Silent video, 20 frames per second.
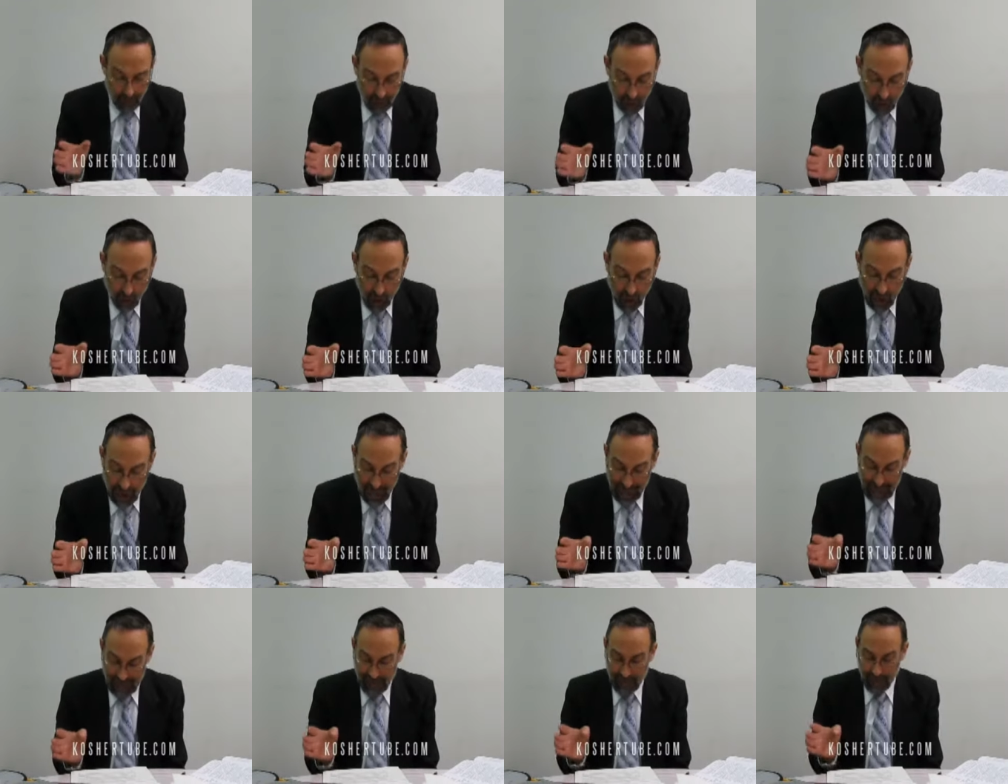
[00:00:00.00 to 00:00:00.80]

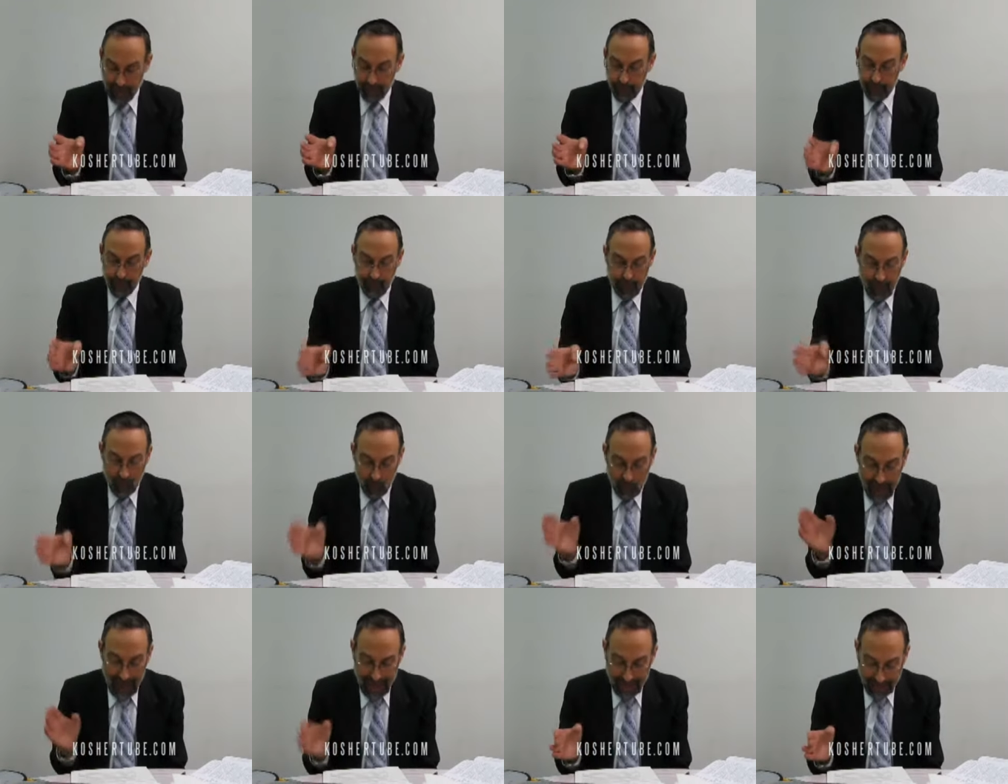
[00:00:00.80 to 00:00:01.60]
gone. They
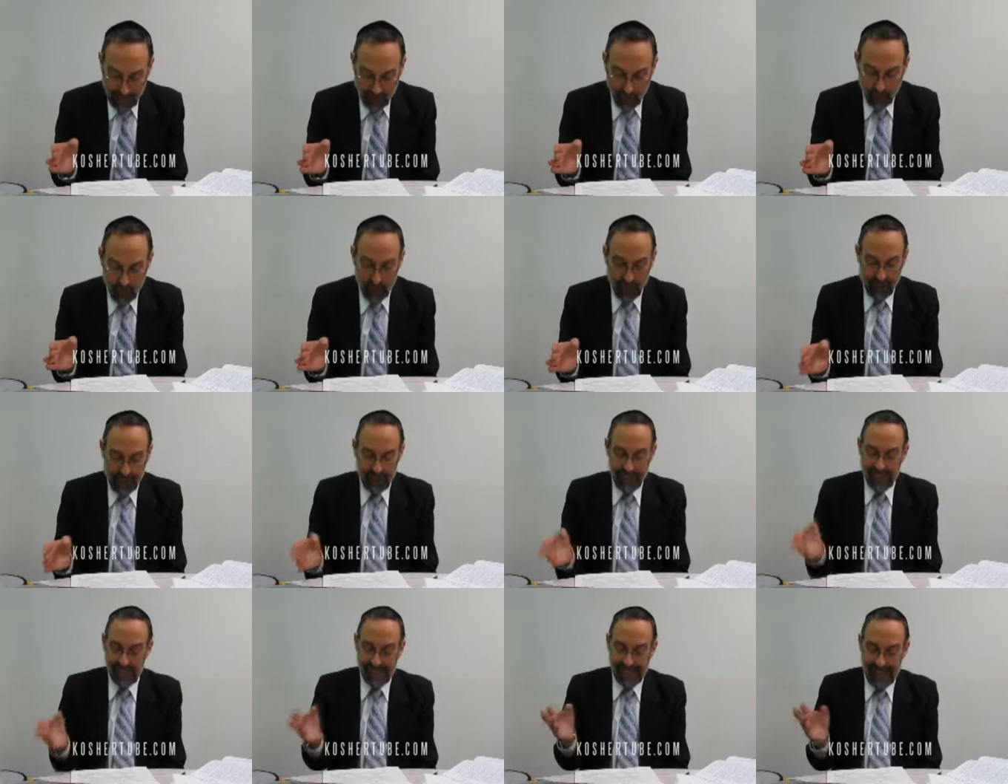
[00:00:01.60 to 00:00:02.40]
were not included in
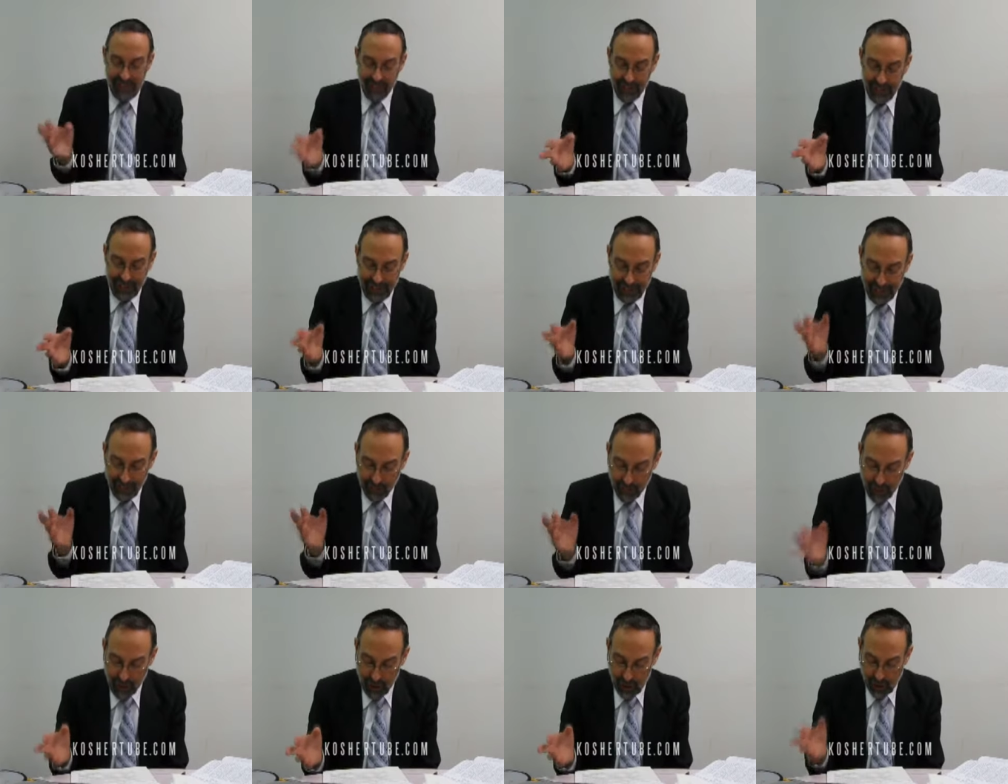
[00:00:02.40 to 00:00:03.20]
the seventy
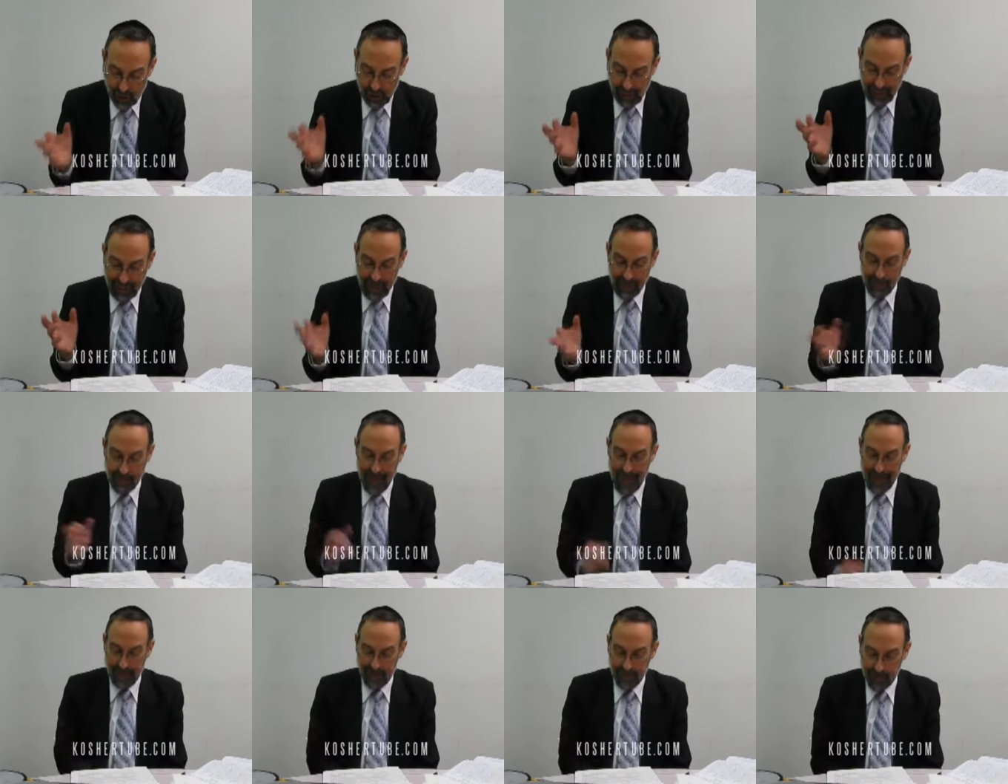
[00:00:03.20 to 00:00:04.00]
nefashos that came
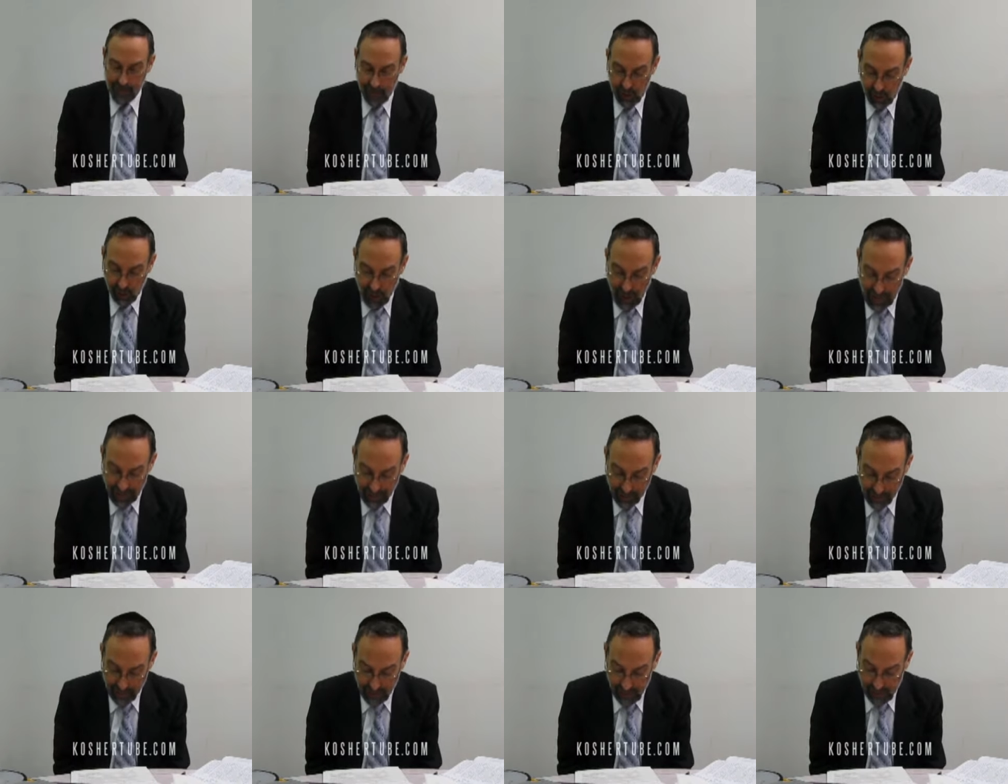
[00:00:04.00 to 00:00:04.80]
down to
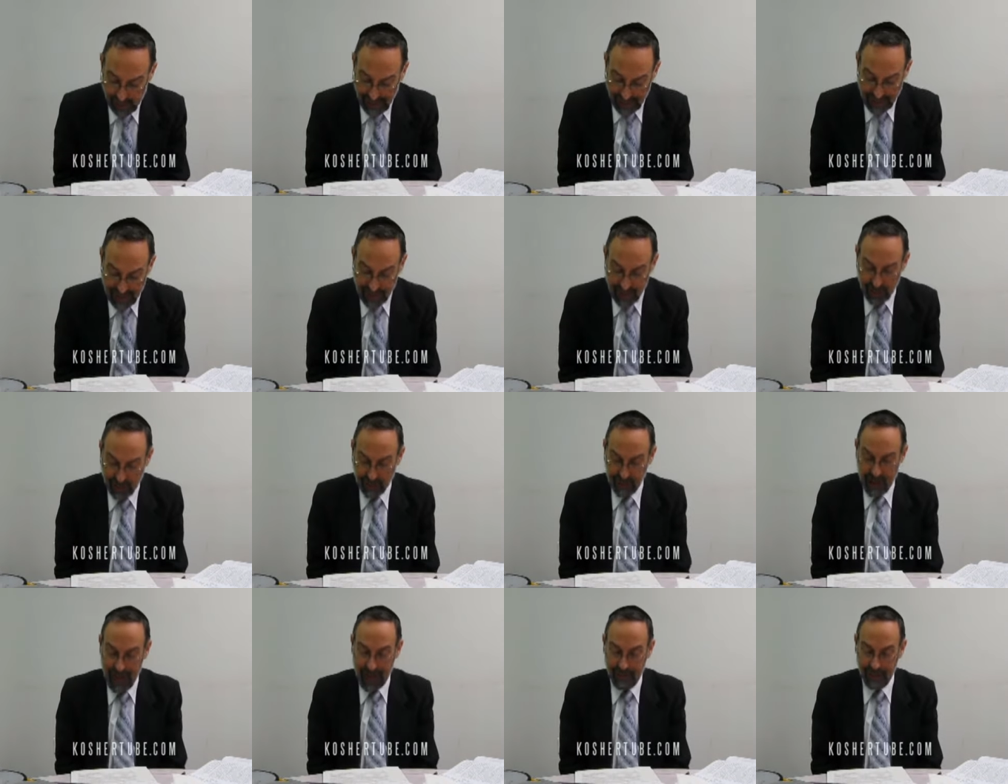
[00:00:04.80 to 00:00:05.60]
Mitzrayim in the second year of the
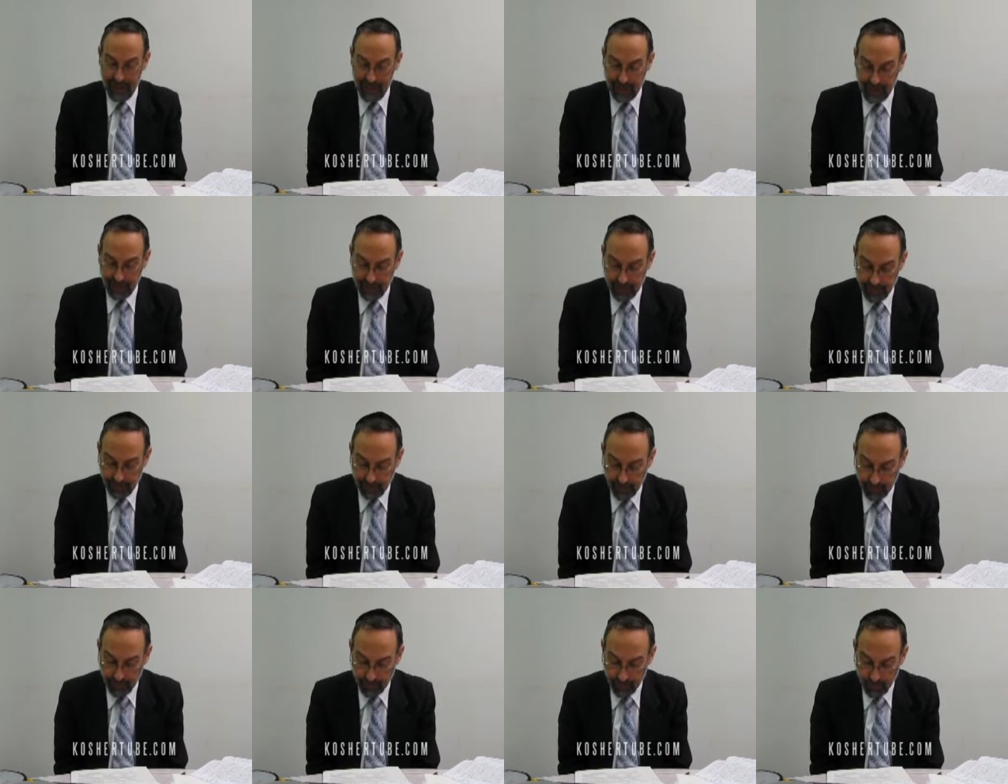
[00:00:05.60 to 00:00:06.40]
famine.
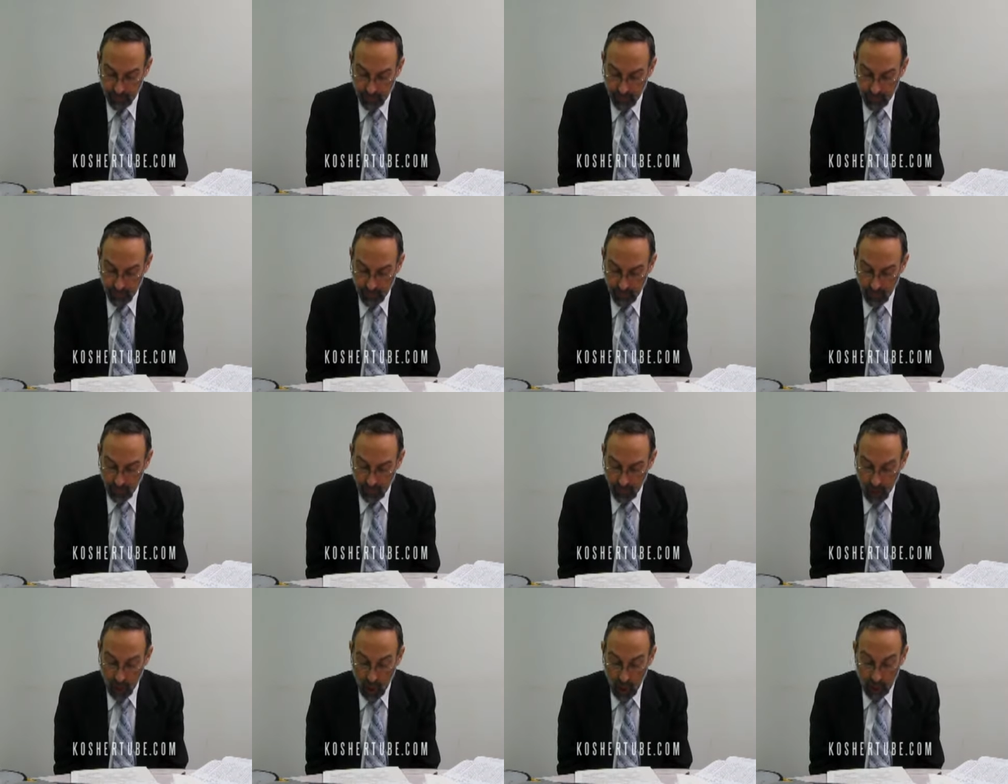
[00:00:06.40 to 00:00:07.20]

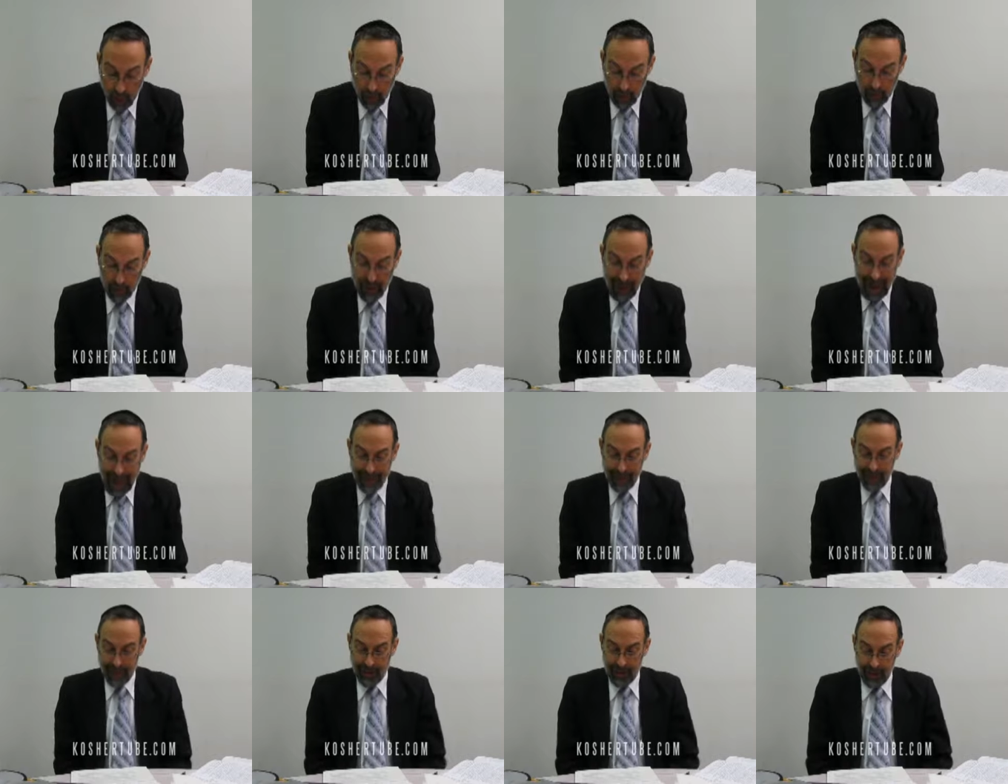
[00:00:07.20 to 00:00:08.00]
But
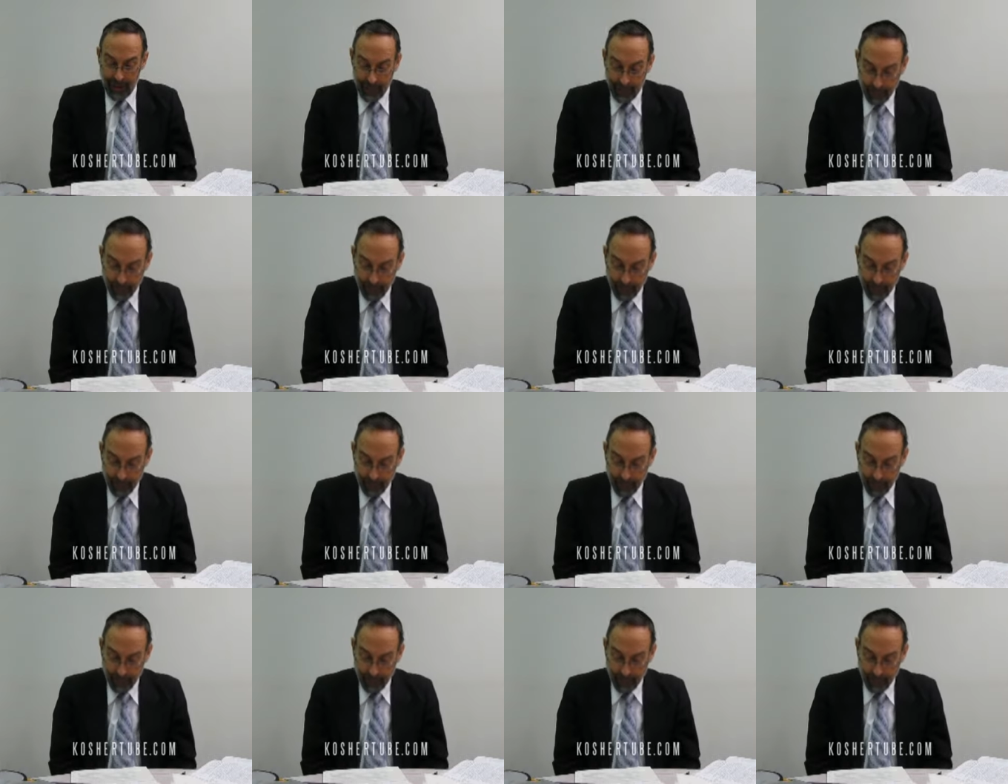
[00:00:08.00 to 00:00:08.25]
rather,